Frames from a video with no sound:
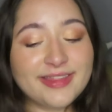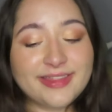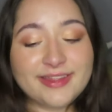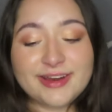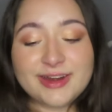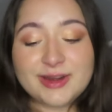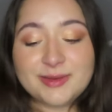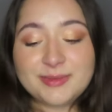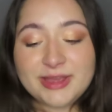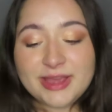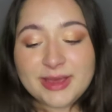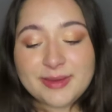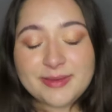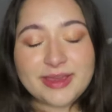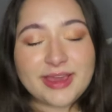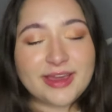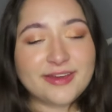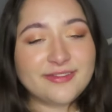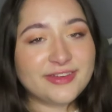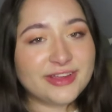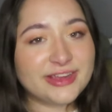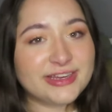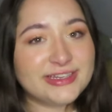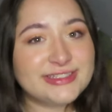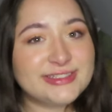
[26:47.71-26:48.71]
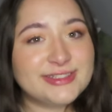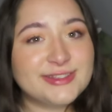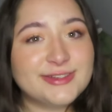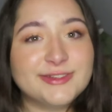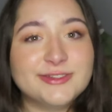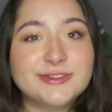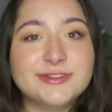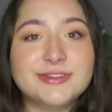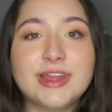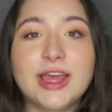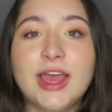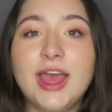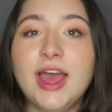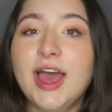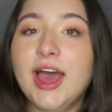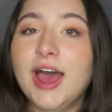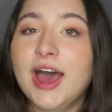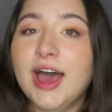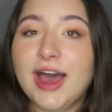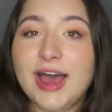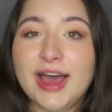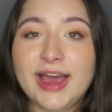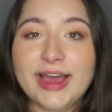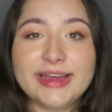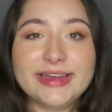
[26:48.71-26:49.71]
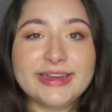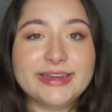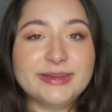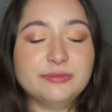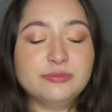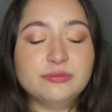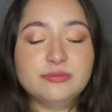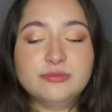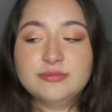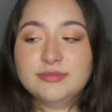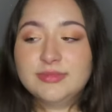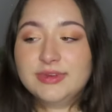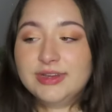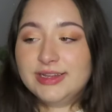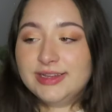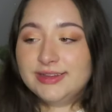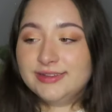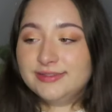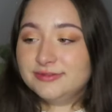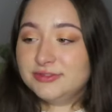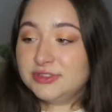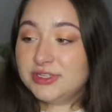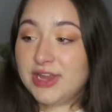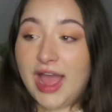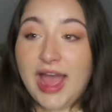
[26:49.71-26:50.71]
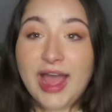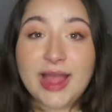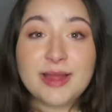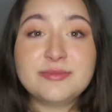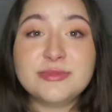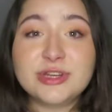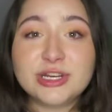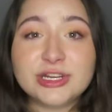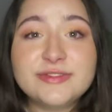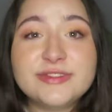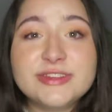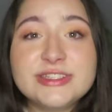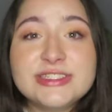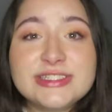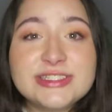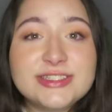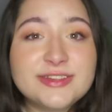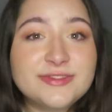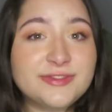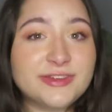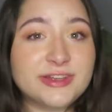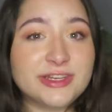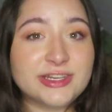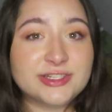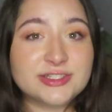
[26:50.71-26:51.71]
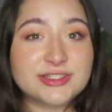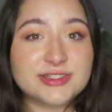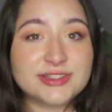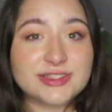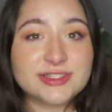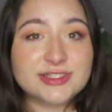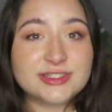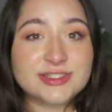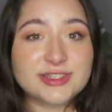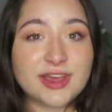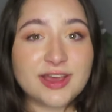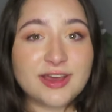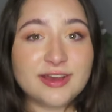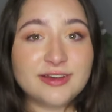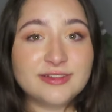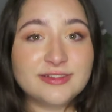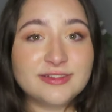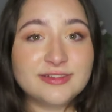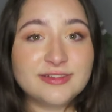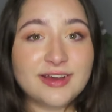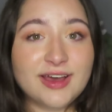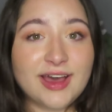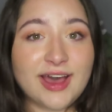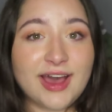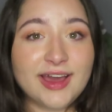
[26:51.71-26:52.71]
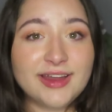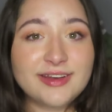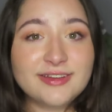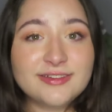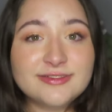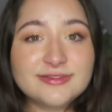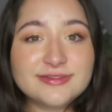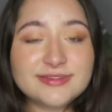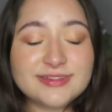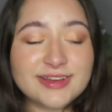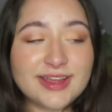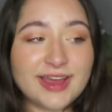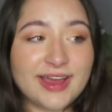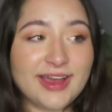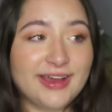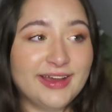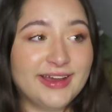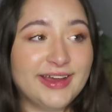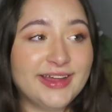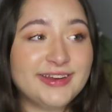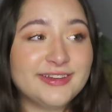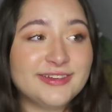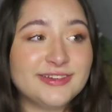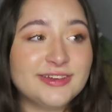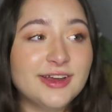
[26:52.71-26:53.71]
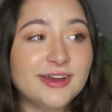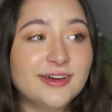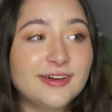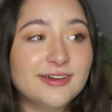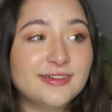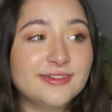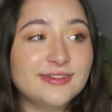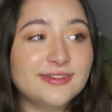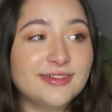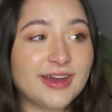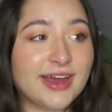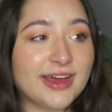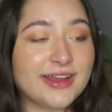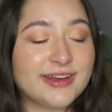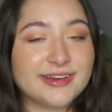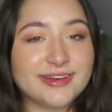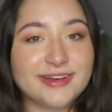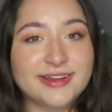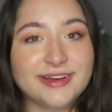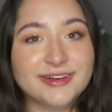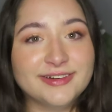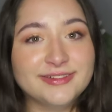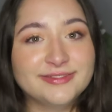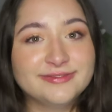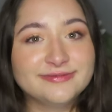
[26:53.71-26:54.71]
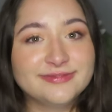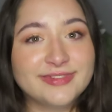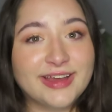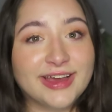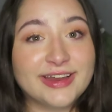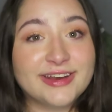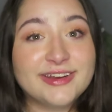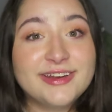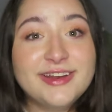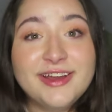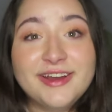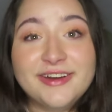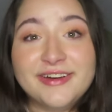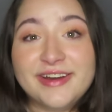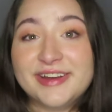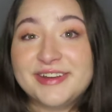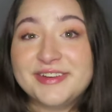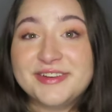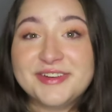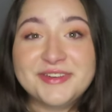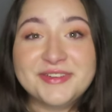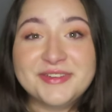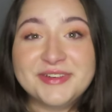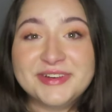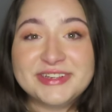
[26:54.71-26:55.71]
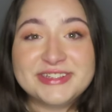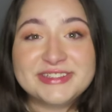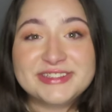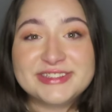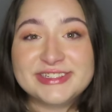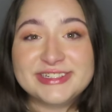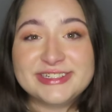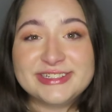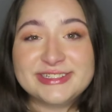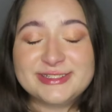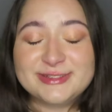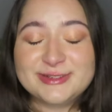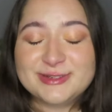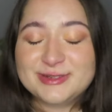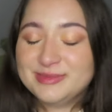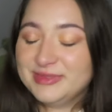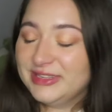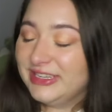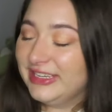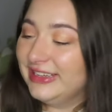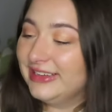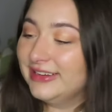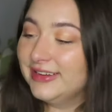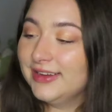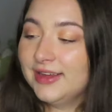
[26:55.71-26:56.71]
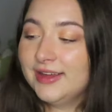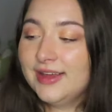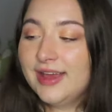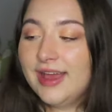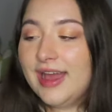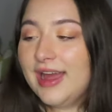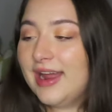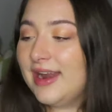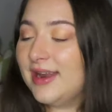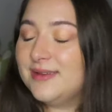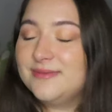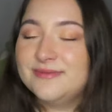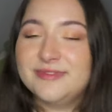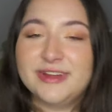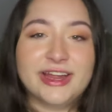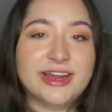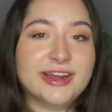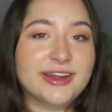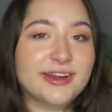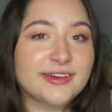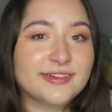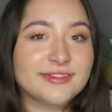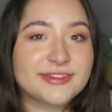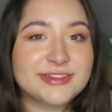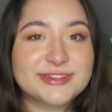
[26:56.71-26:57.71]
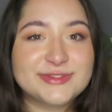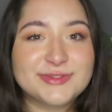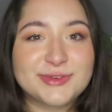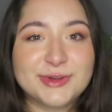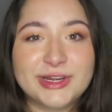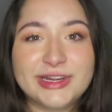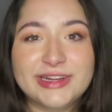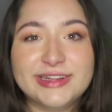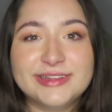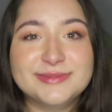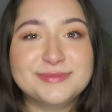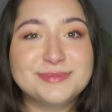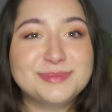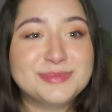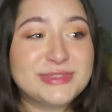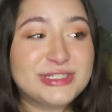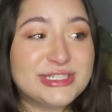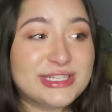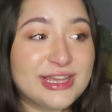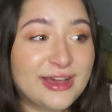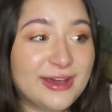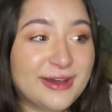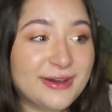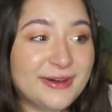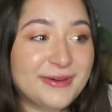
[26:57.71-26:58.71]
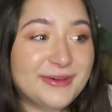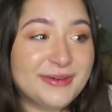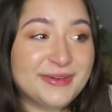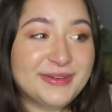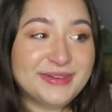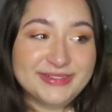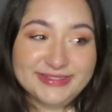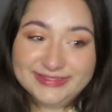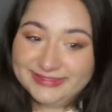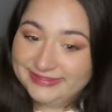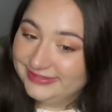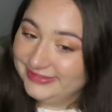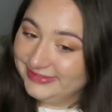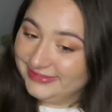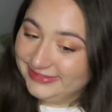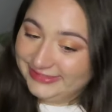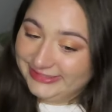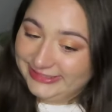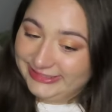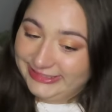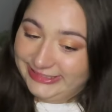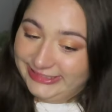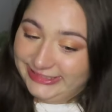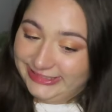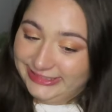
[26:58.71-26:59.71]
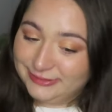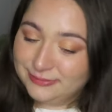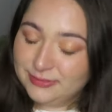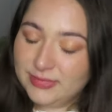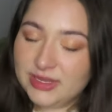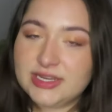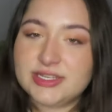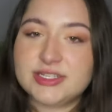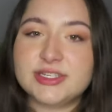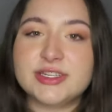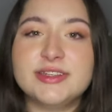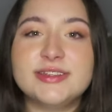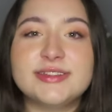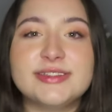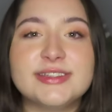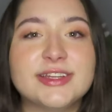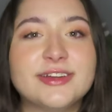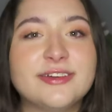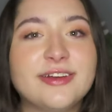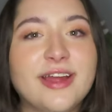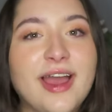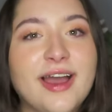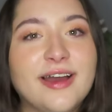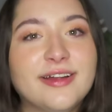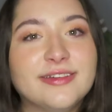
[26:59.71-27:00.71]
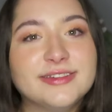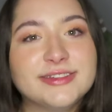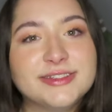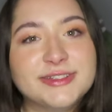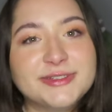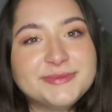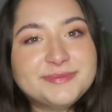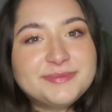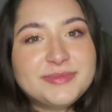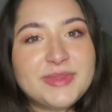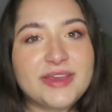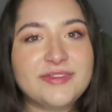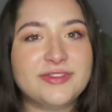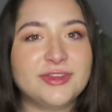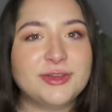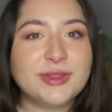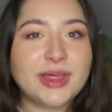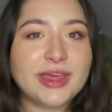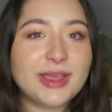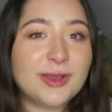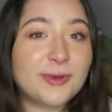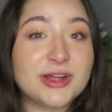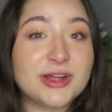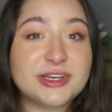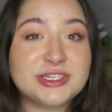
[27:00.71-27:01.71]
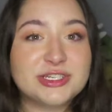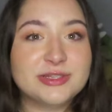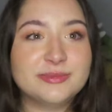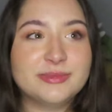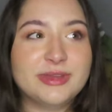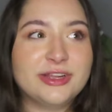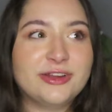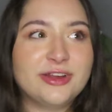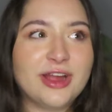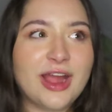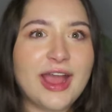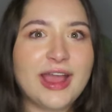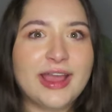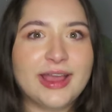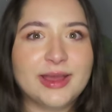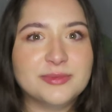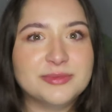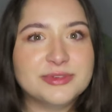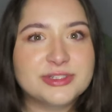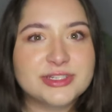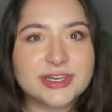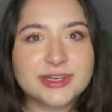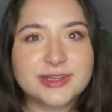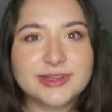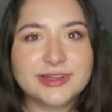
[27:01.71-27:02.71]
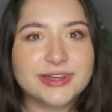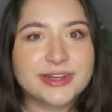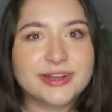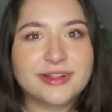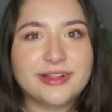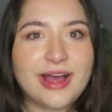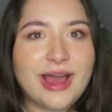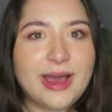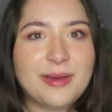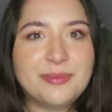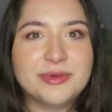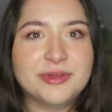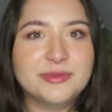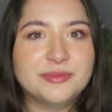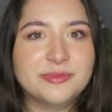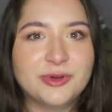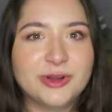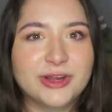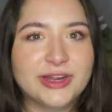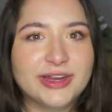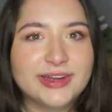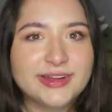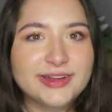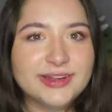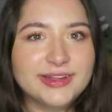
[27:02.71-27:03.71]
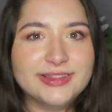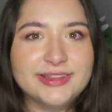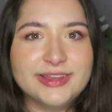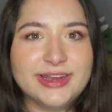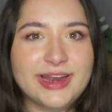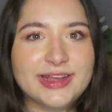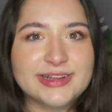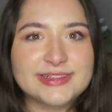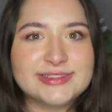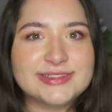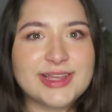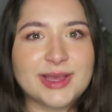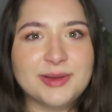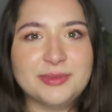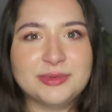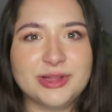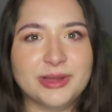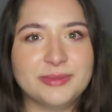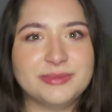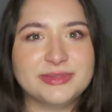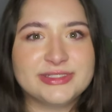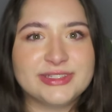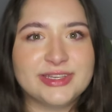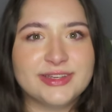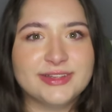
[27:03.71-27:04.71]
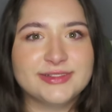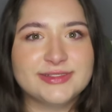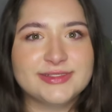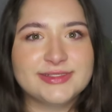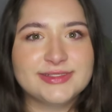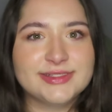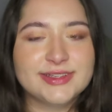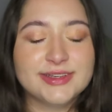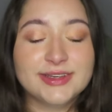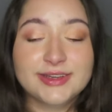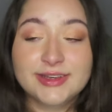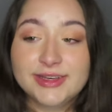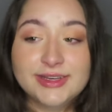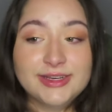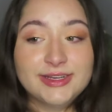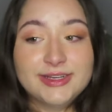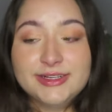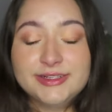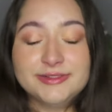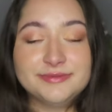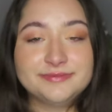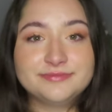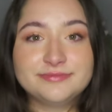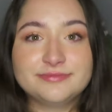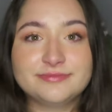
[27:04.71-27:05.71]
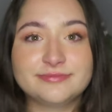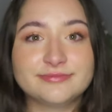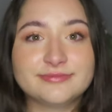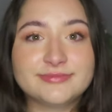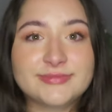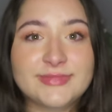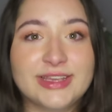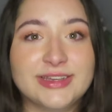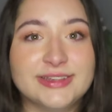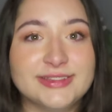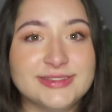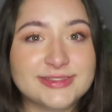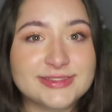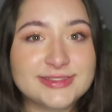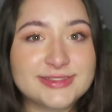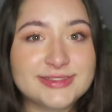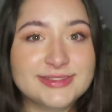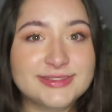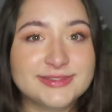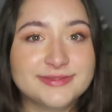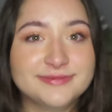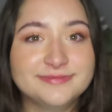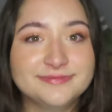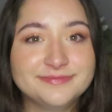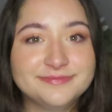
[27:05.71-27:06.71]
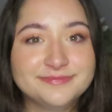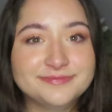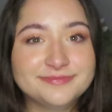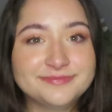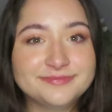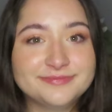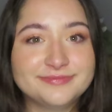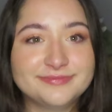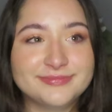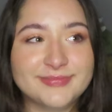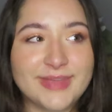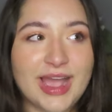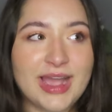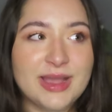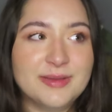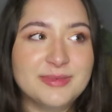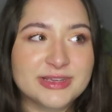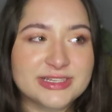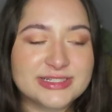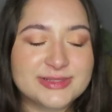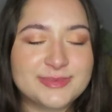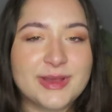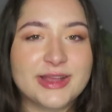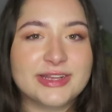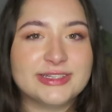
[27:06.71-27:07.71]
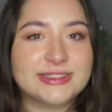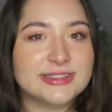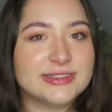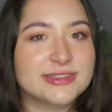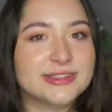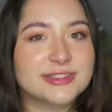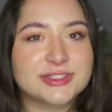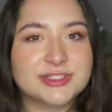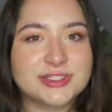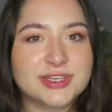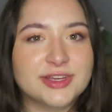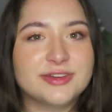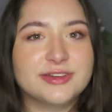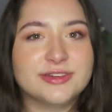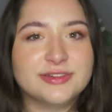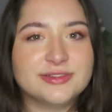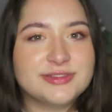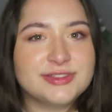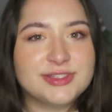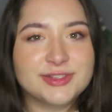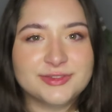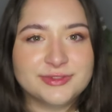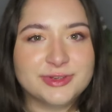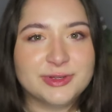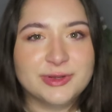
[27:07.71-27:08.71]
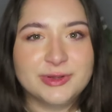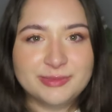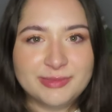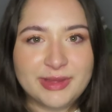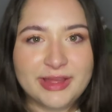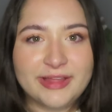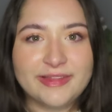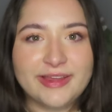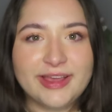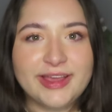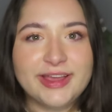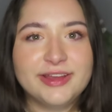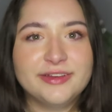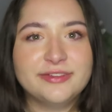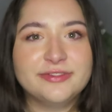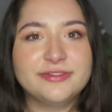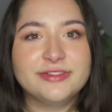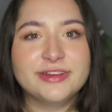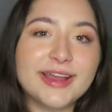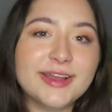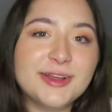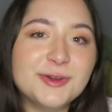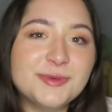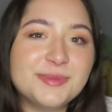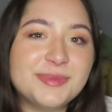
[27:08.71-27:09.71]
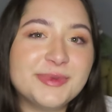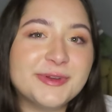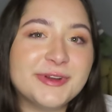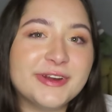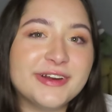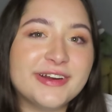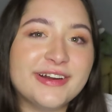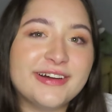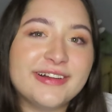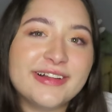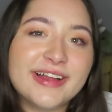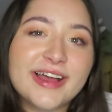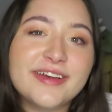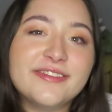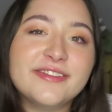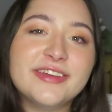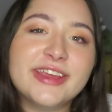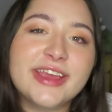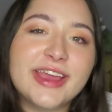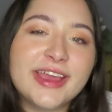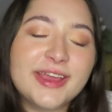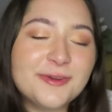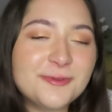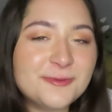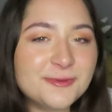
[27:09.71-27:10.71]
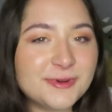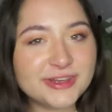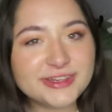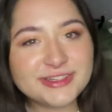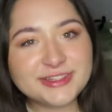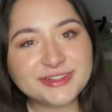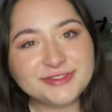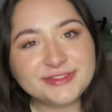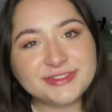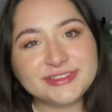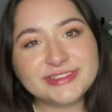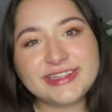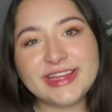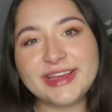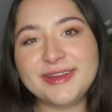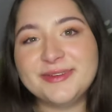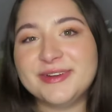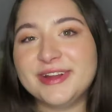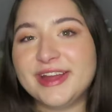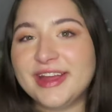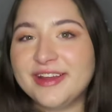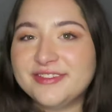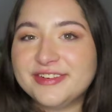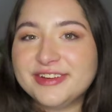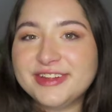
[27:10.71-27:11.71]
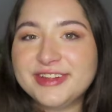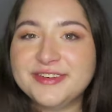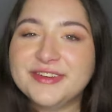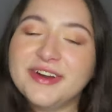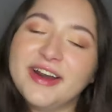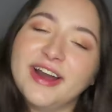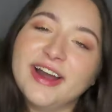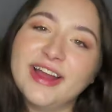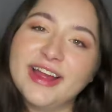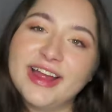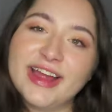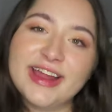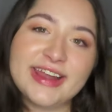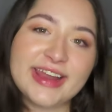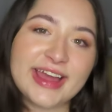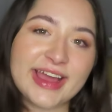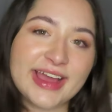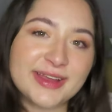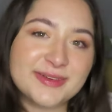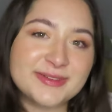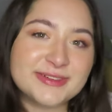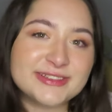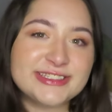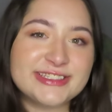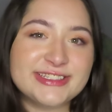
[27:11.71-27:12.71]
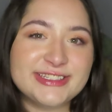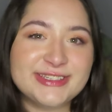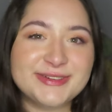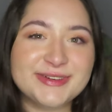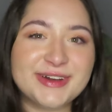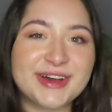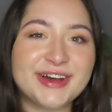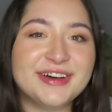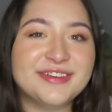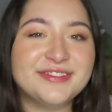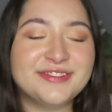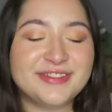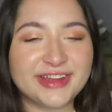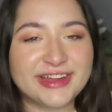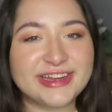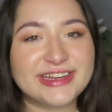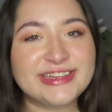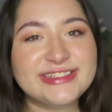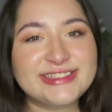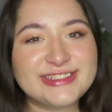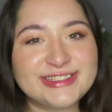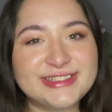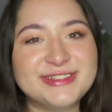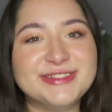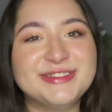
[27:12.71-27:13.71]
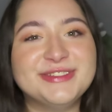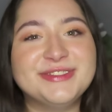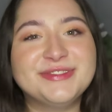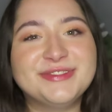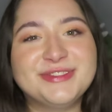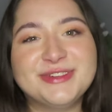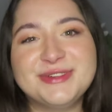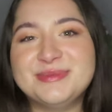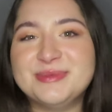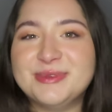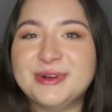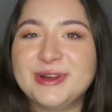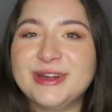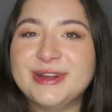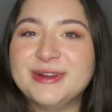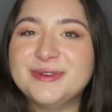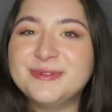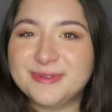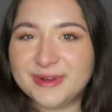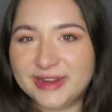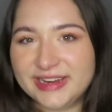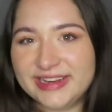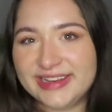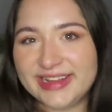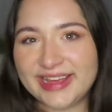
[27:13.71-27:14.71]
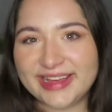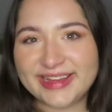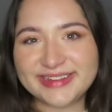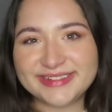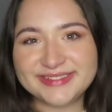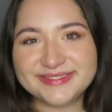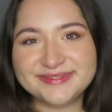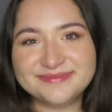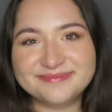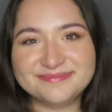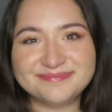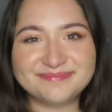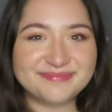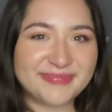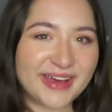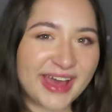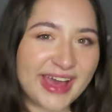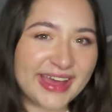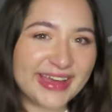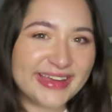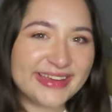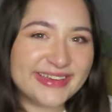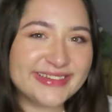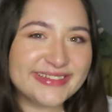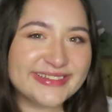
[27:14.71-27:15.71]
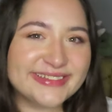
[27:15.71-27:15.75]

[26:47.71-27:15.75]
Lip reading: They're going to be coming out very soon. I'm nervous to finish this show. I don't know what it's going to do to me, and I'm very nervous for it. So make sure you stick around. If you watching me cry, I'm sure it'll happen more in the next couple episodes, because I'm expecting this show to ruin my life. I hope you are all having a wonderful day wherever you are, and I will see you all very soon for more One Day. Bye!